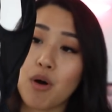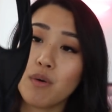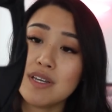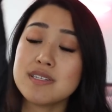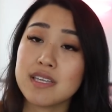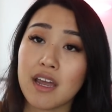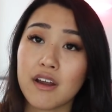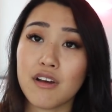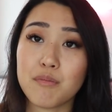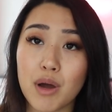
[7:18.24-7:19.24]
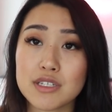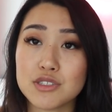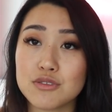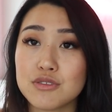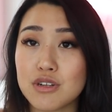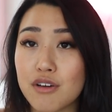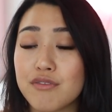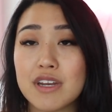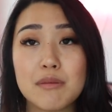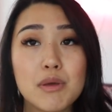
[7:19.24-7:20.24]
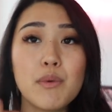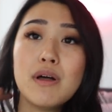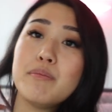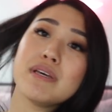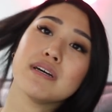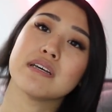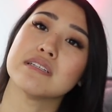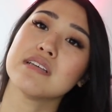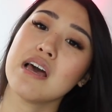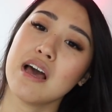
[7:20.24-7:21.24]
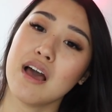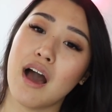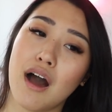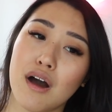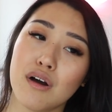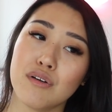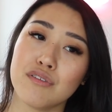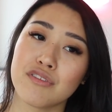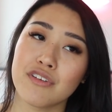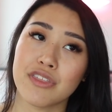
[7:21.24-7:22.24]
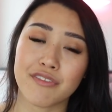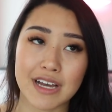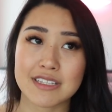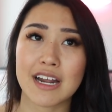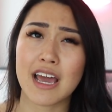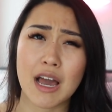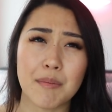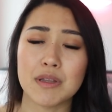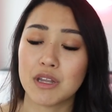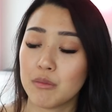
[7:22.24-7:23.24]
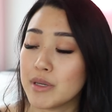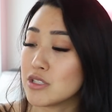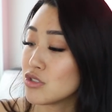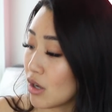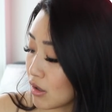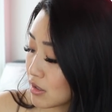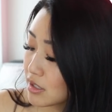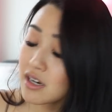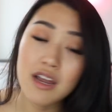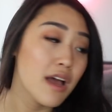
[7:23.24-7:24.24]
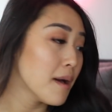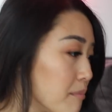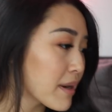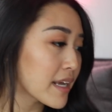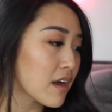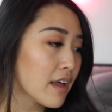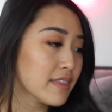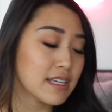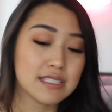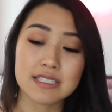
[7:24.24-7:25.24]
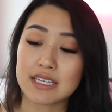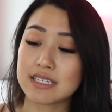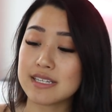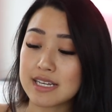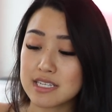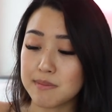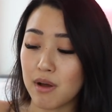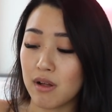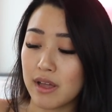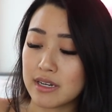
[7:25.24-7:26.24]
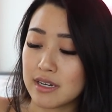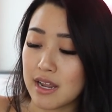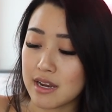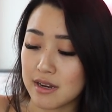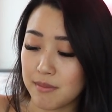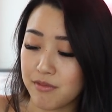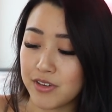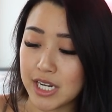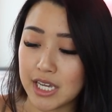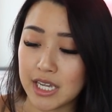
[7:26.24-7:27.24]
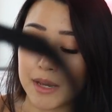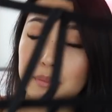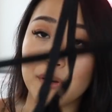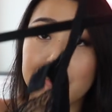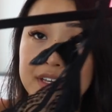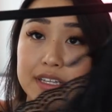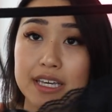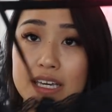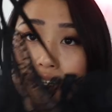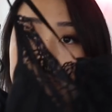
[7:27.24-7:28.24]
always scared of bodysuits not fitting me well because of the fact that I am a little bit taller, but I got this in a size small and it ended up fitting perfectly.